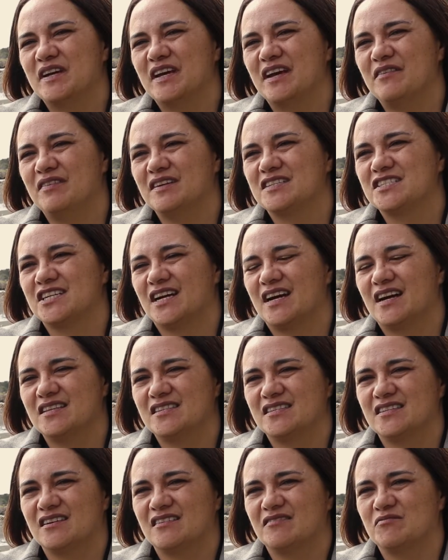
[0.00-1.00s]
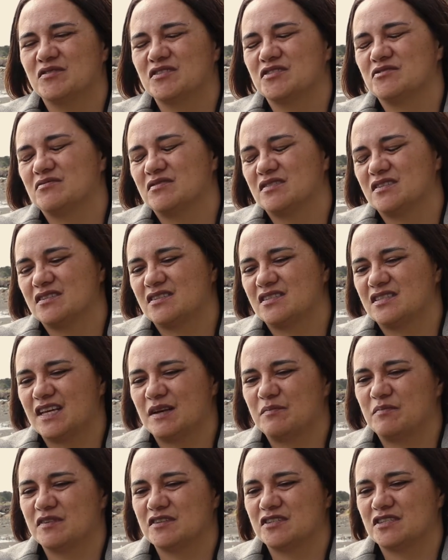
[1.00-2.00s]
we have a charter which was
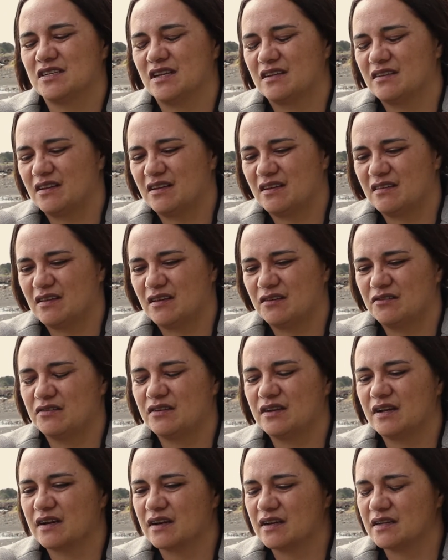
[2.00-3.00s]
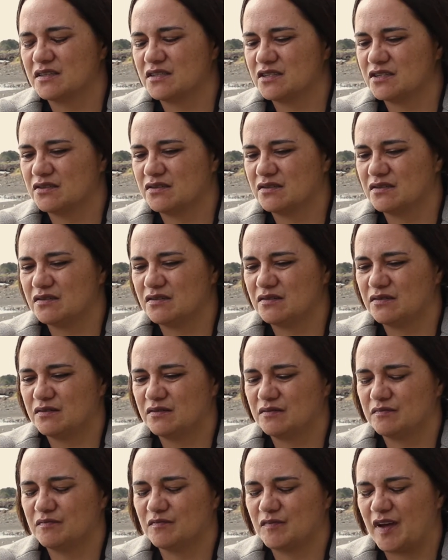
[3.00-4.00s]
established under the runanga
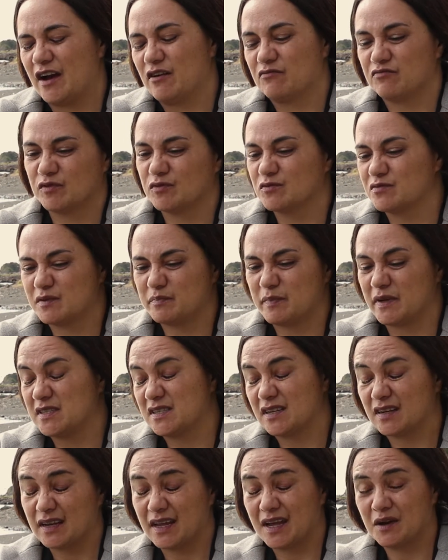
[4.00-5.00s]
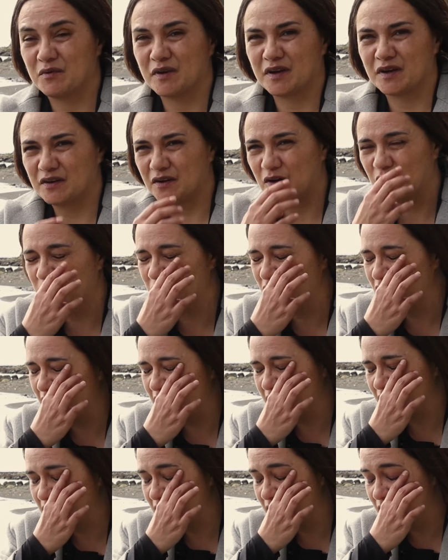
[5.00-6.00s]
to our rules, basically how we're going to
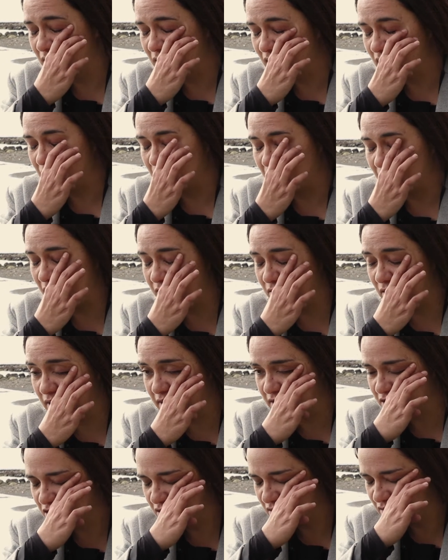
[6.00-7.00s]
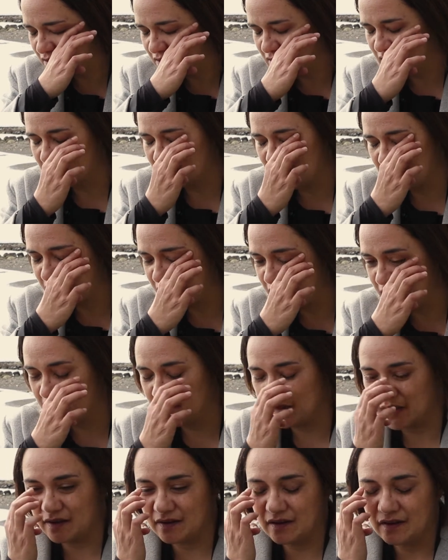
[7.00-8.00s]
operate and have elections and govern
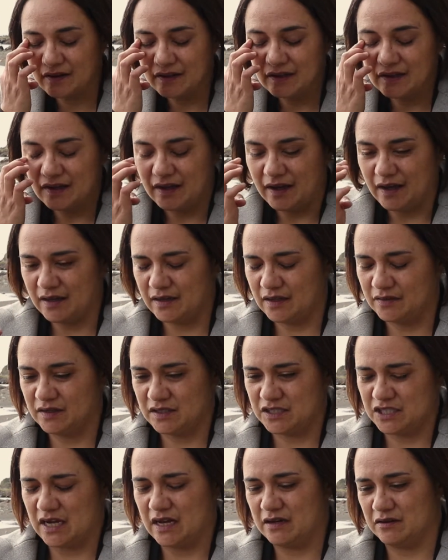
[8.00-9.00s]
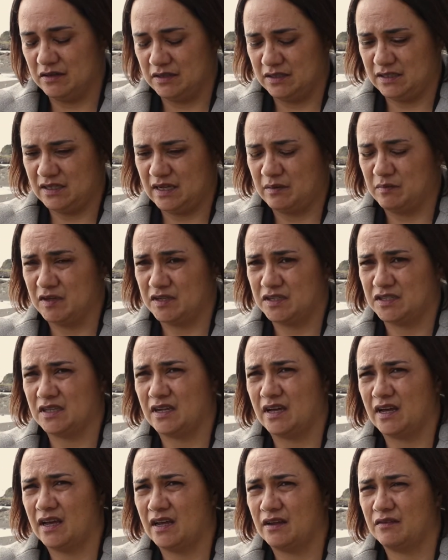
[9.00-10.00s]
and that. And in the charter it
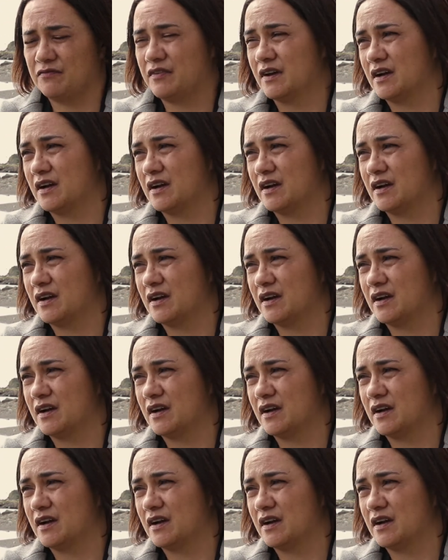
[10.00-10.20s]
established a